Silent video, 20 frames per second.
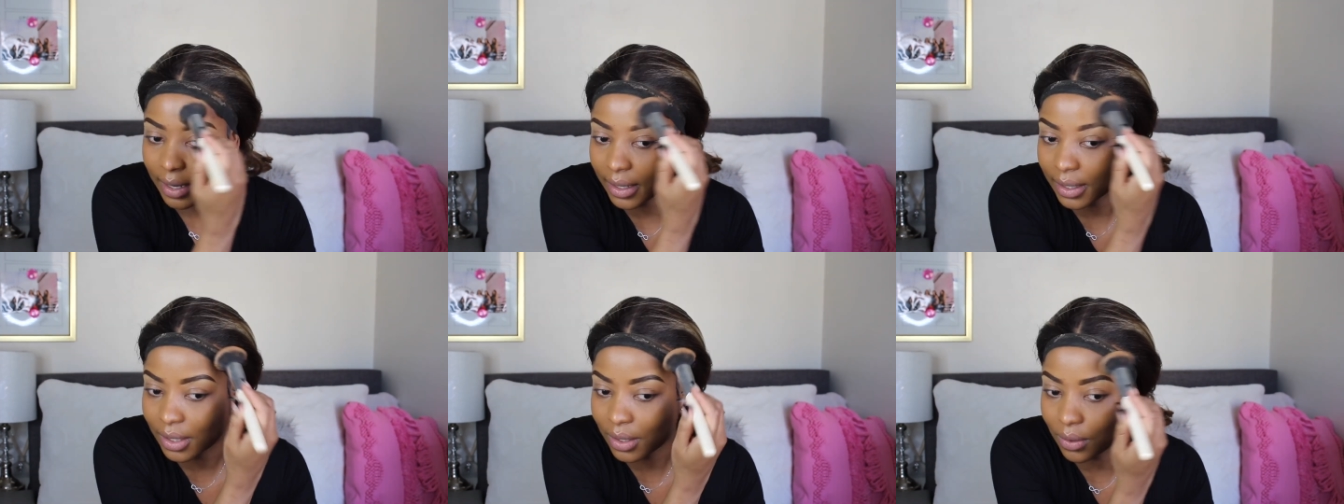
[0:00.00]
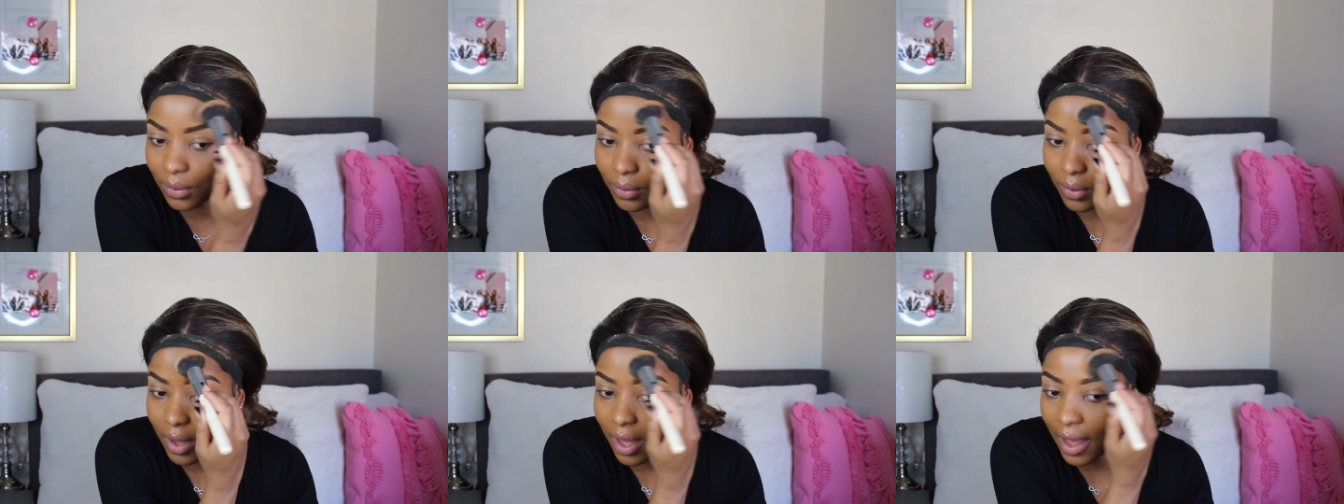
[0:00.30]
like
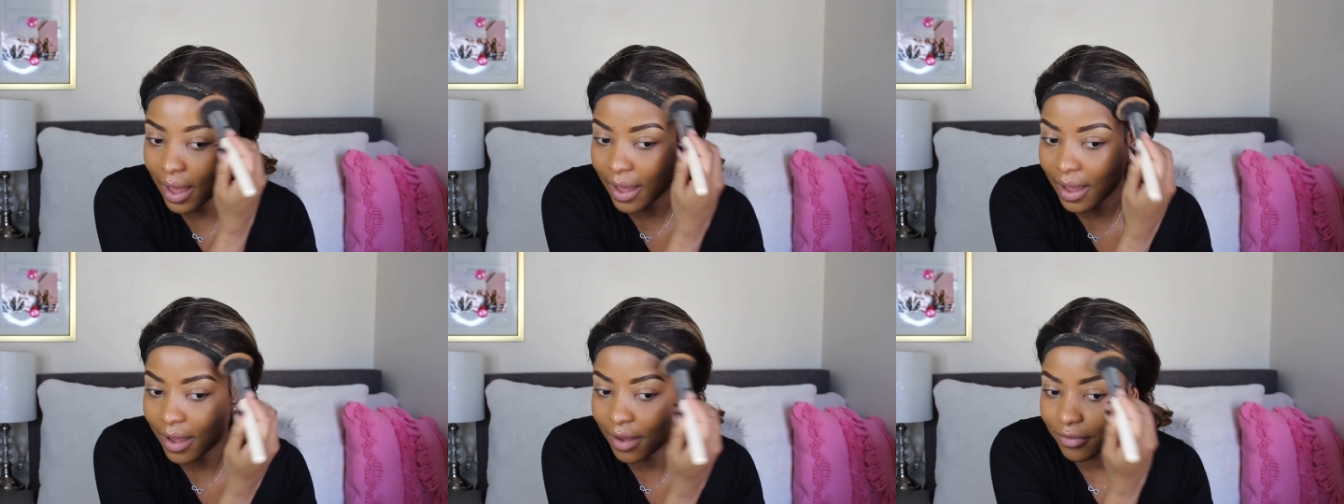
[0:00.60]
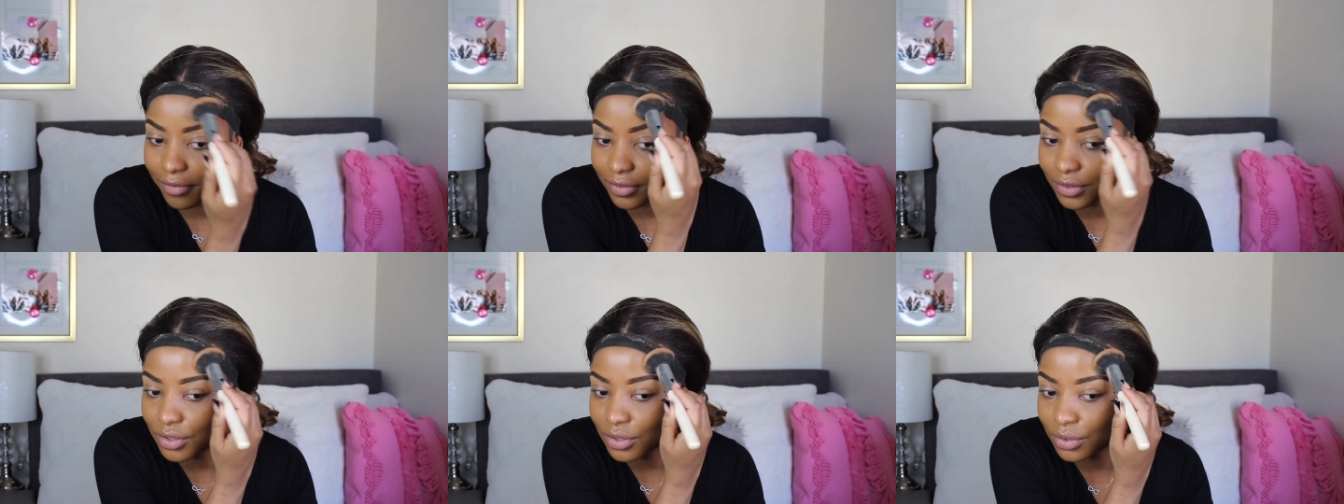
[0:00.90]
you
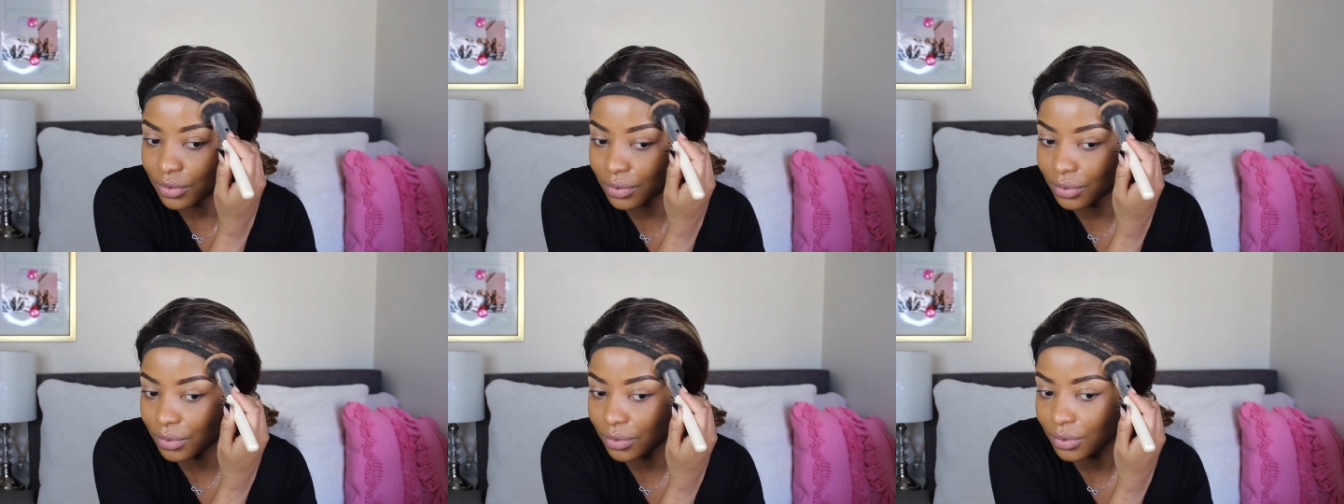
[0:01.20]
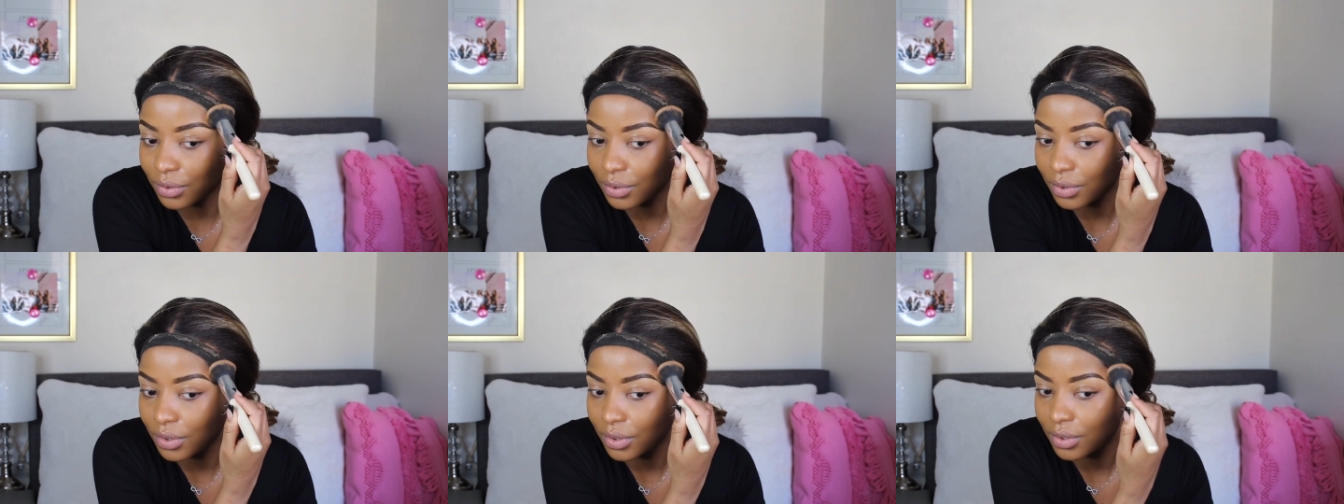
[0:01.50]
have to
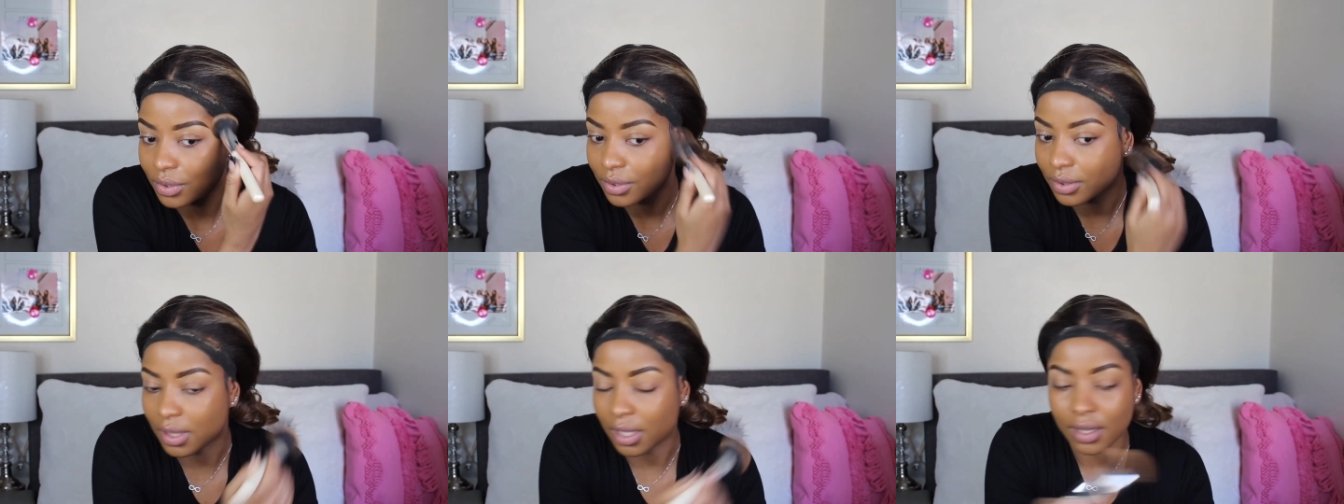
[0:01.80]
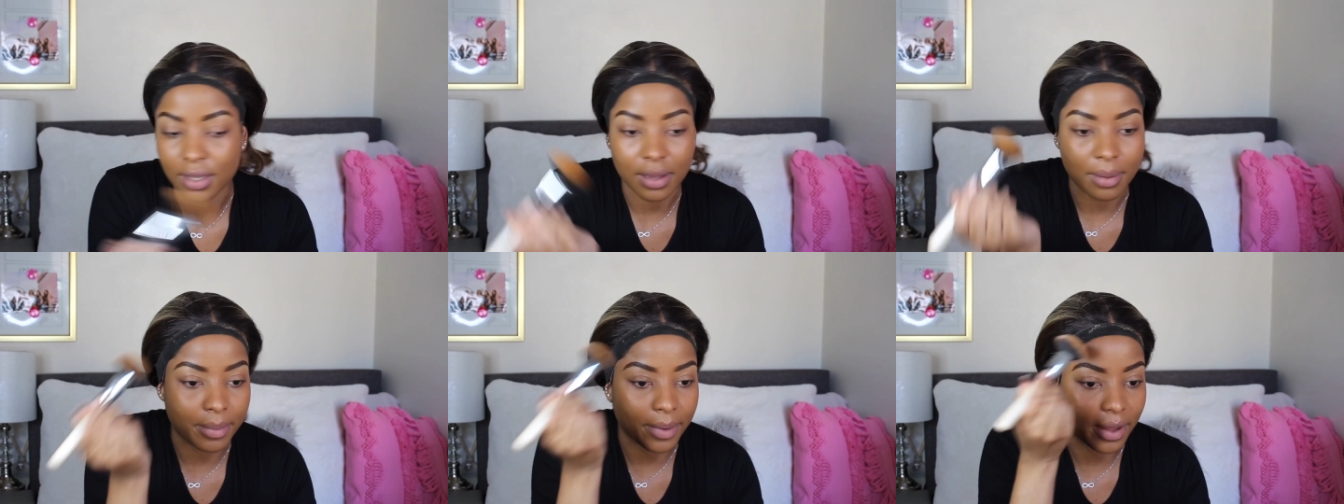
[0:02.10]

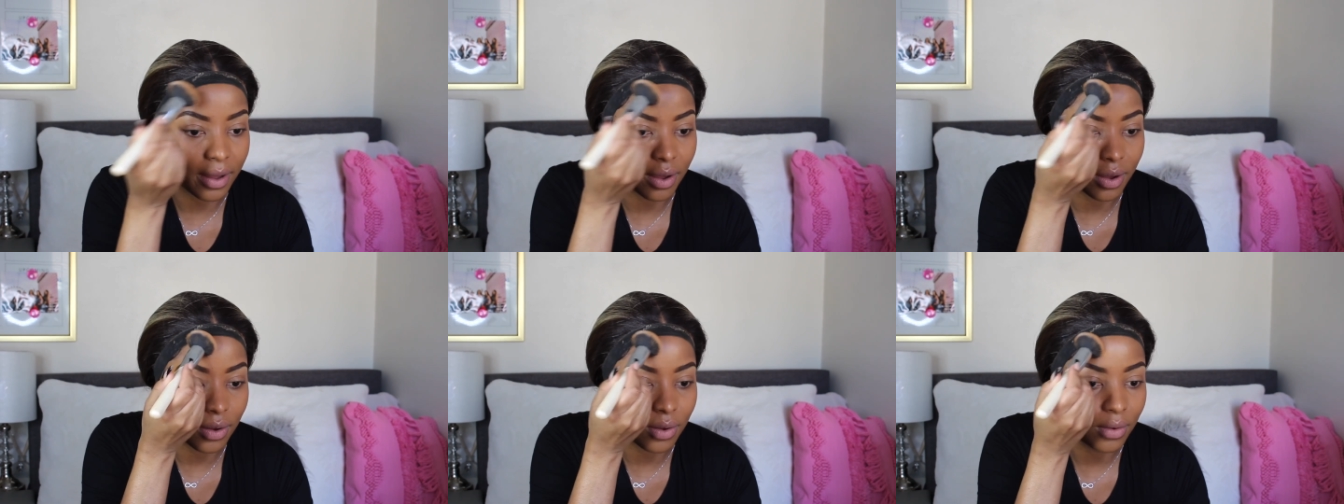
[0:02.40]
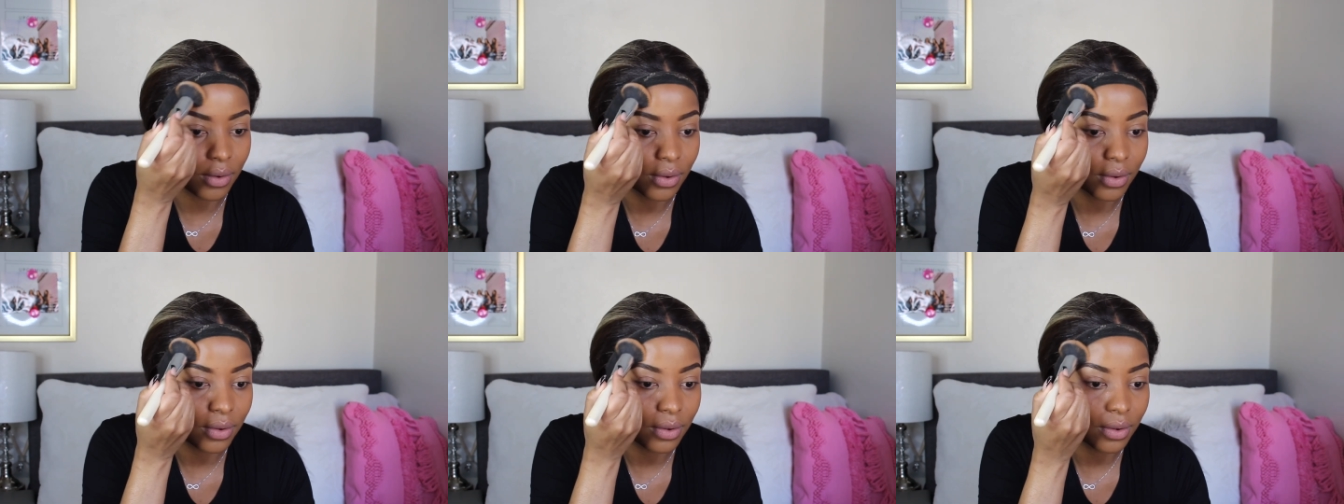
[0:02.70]
think about